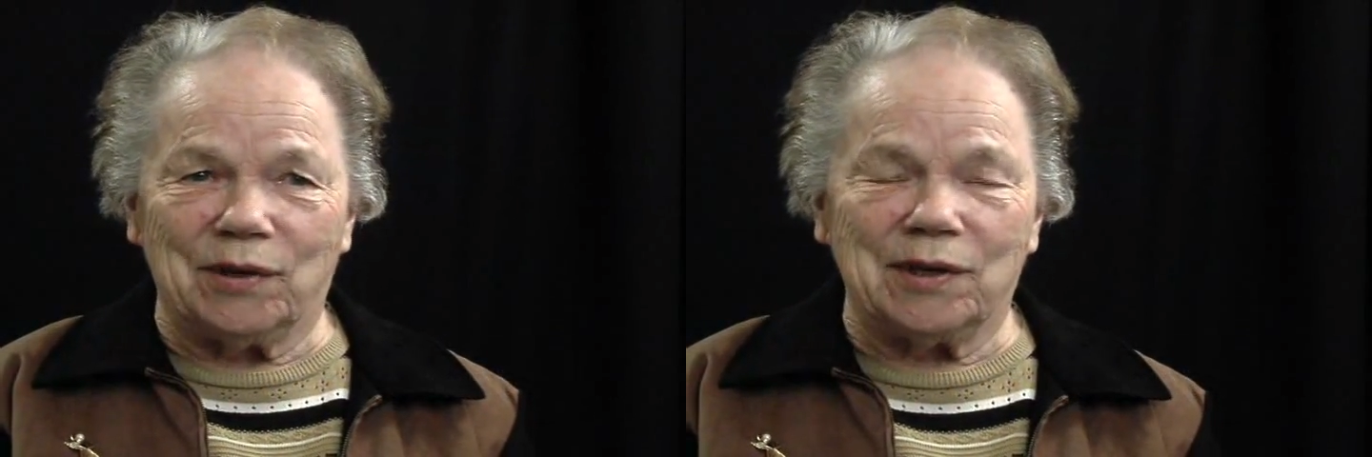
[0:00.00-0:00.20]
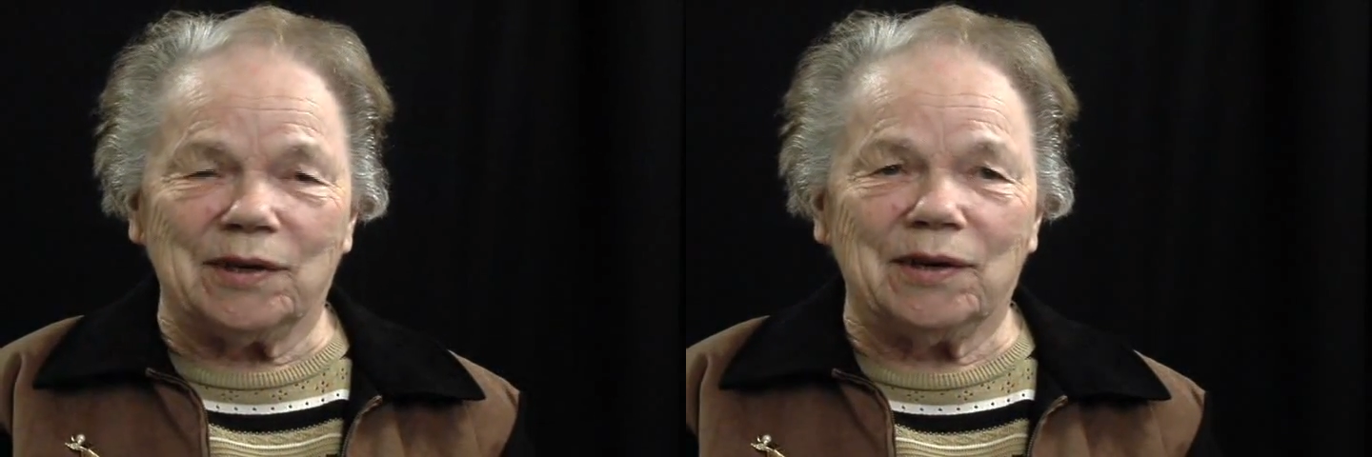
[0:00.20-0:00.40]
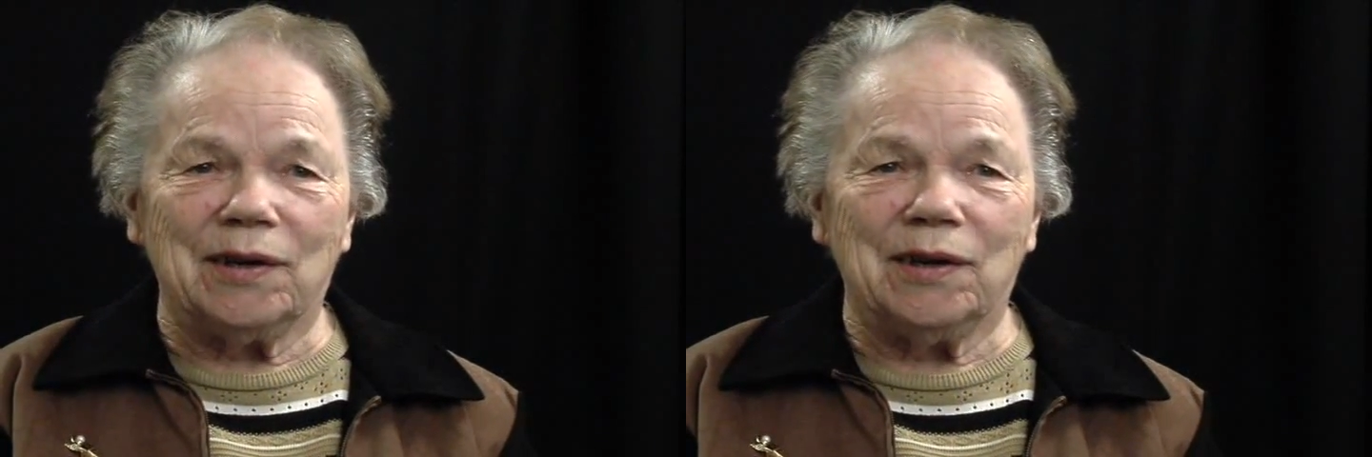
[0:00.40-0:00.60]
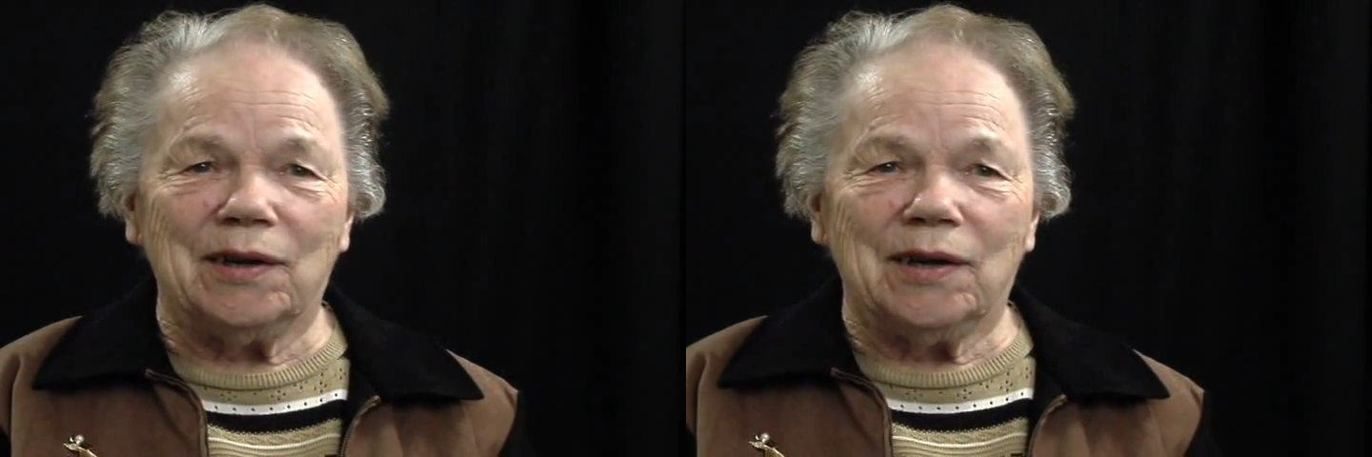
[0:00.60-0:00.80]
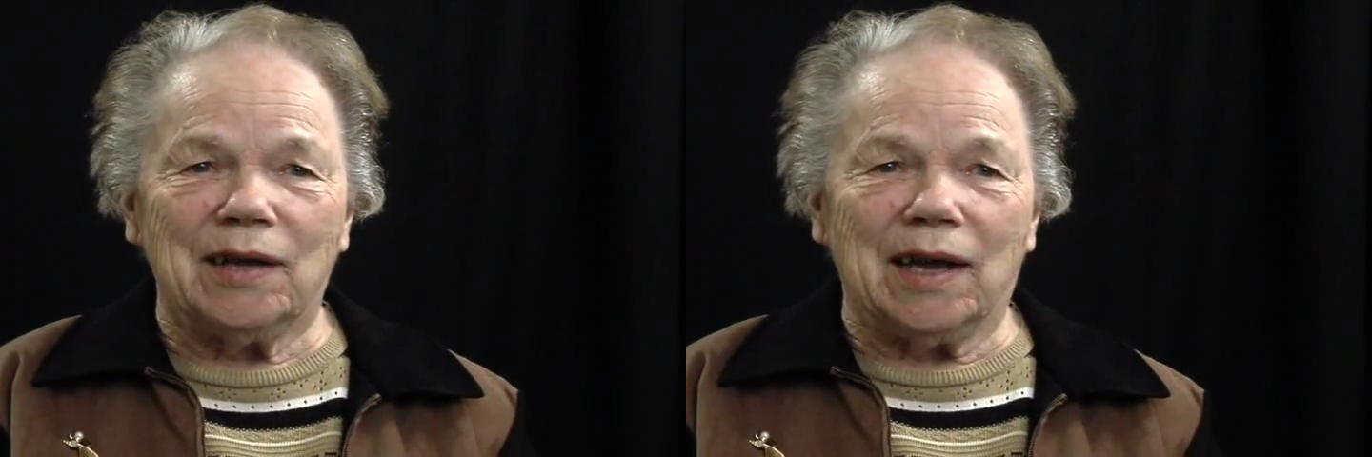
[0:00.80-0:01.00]
it.
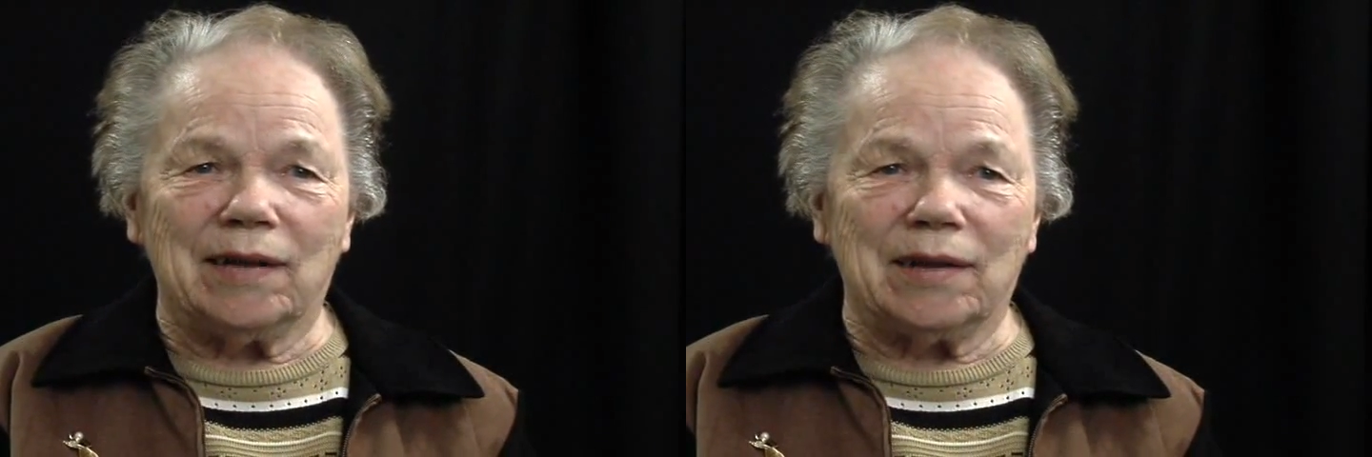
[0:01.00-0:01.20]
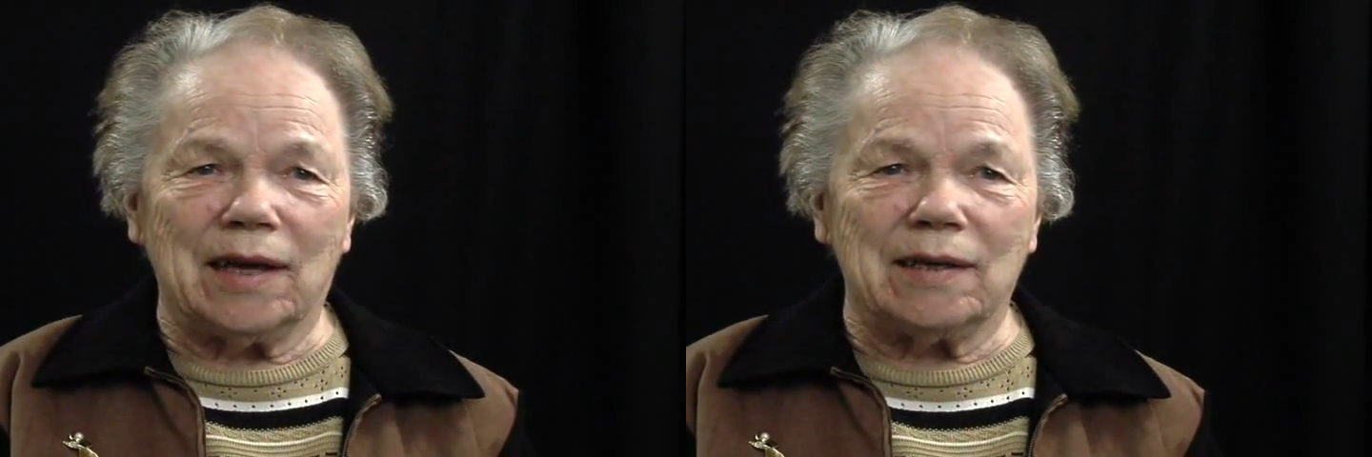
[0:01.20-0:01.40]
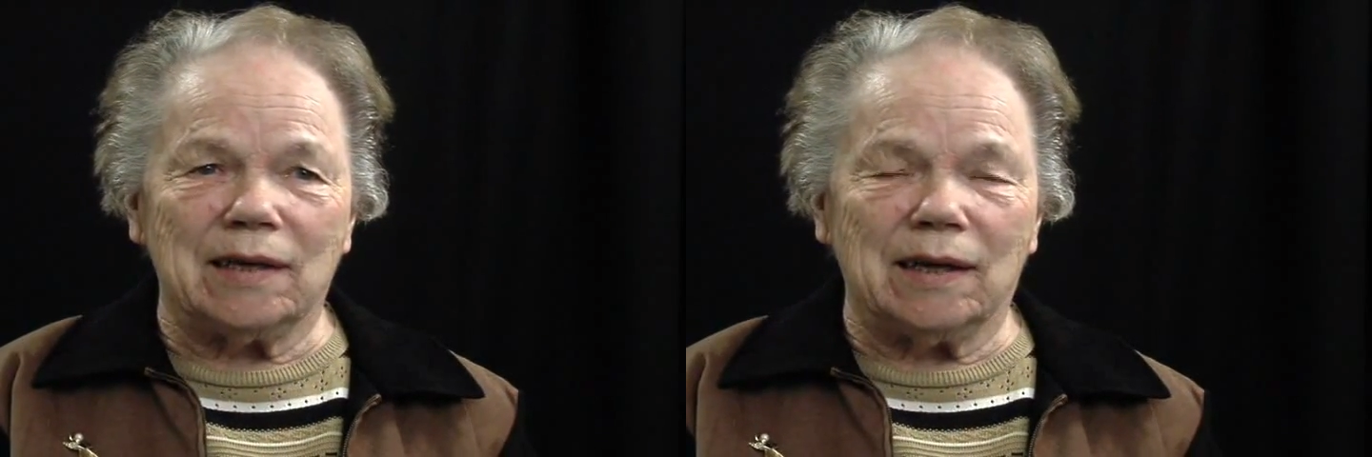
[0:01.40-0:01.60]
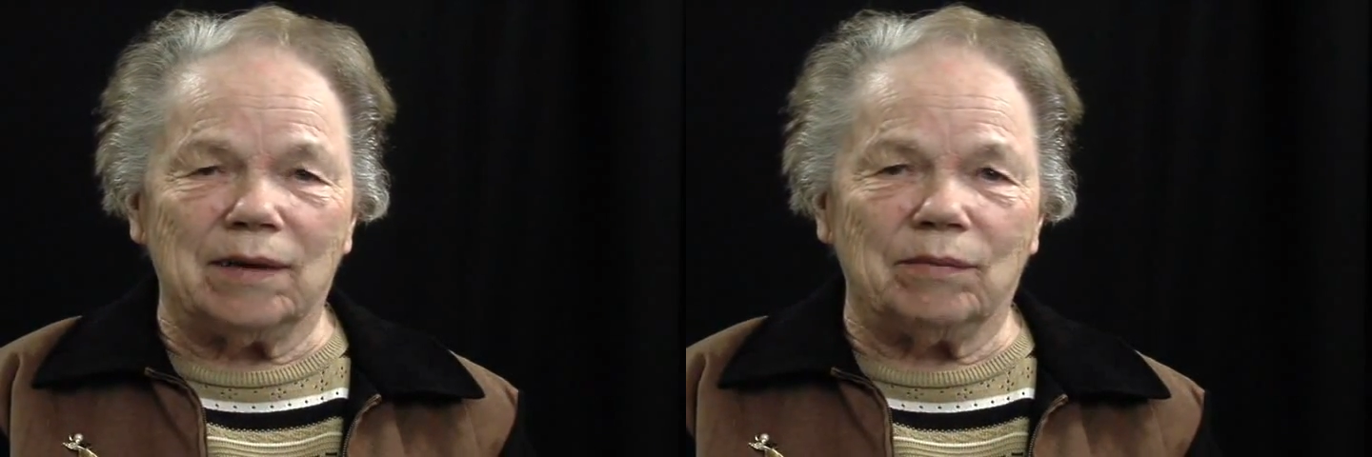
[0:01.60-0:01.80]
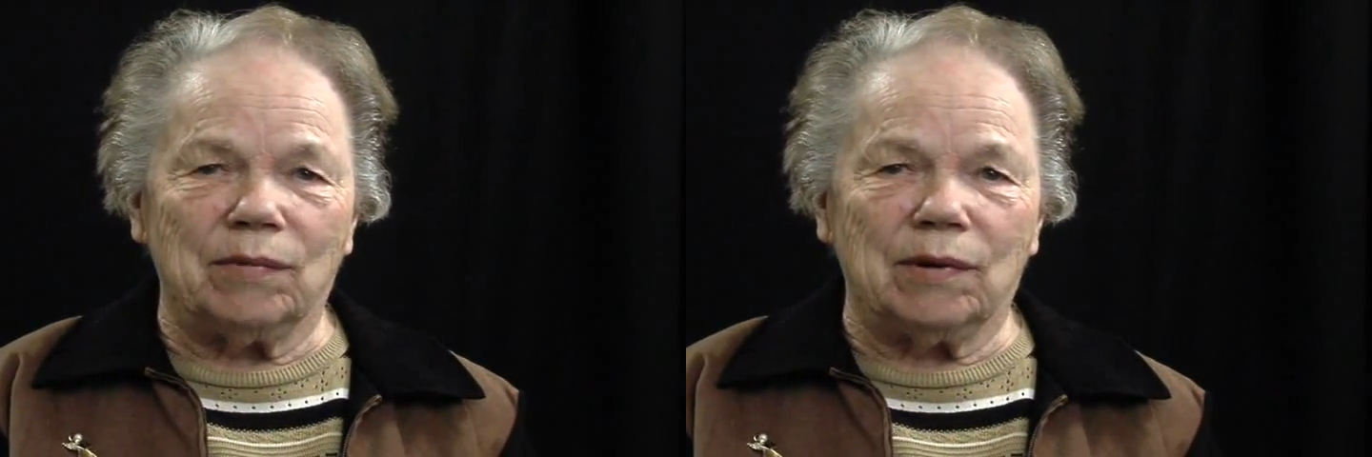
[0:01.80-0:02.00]
At that
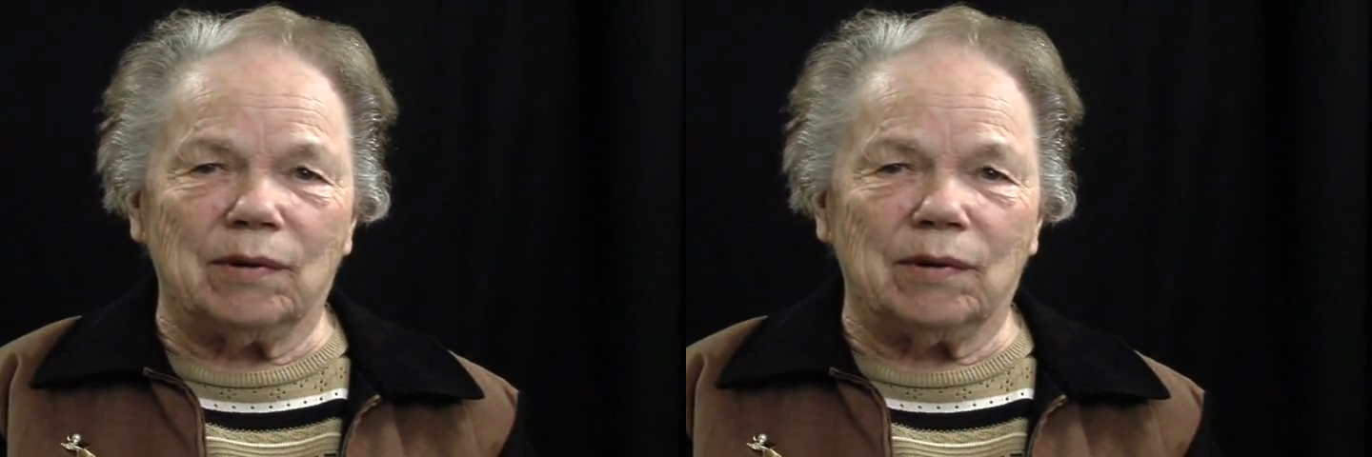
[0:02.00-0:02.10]
time,